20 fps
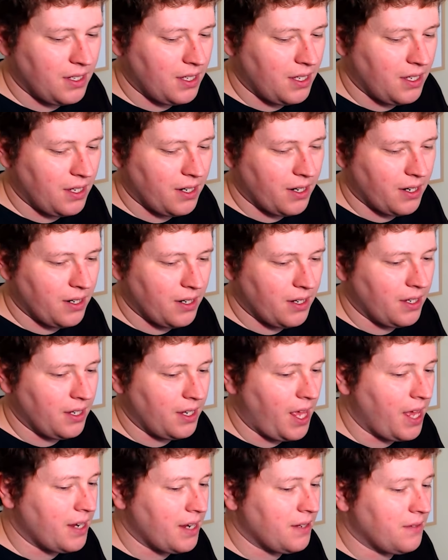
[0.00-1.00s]
here and
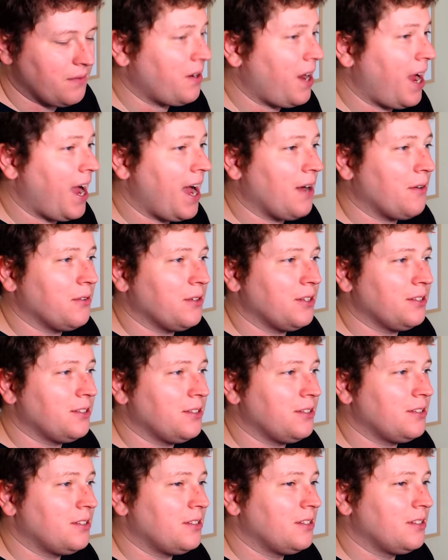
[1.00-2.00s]
edit for
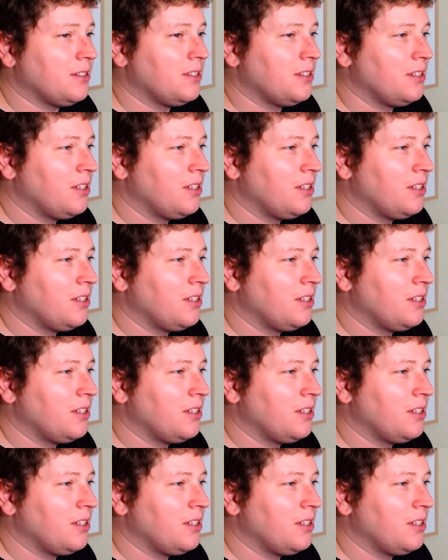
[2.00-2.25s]
hours,